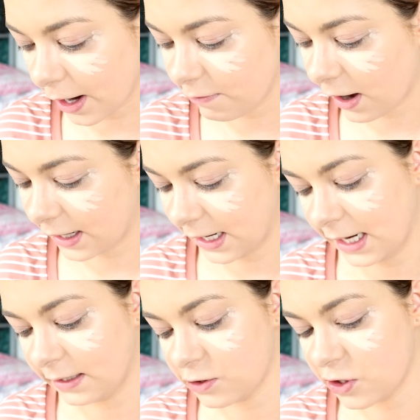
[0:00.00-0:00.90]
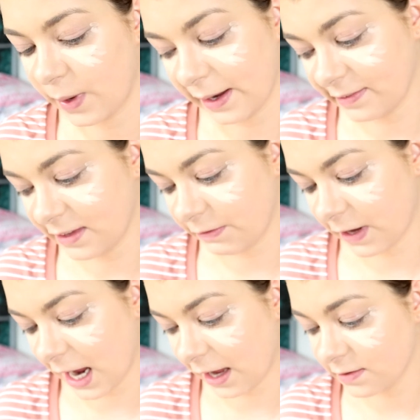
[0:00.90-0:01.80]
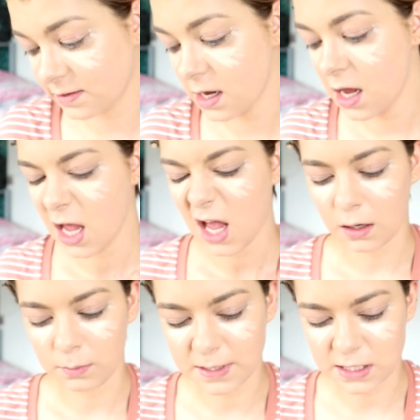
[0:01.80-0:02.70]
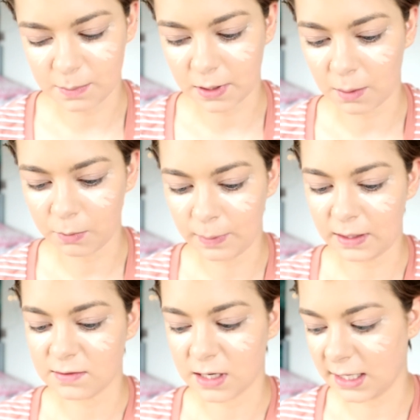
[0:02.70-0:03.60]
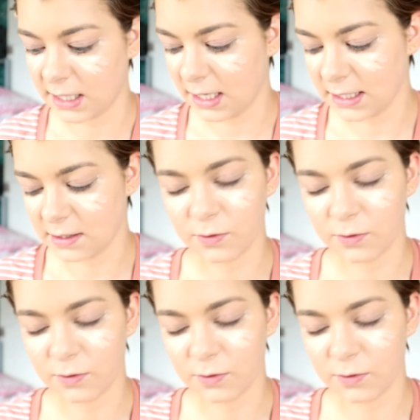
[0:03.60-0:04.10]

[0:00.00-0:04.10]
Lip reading: ran into a CVS and picked up a couple bits that I needed.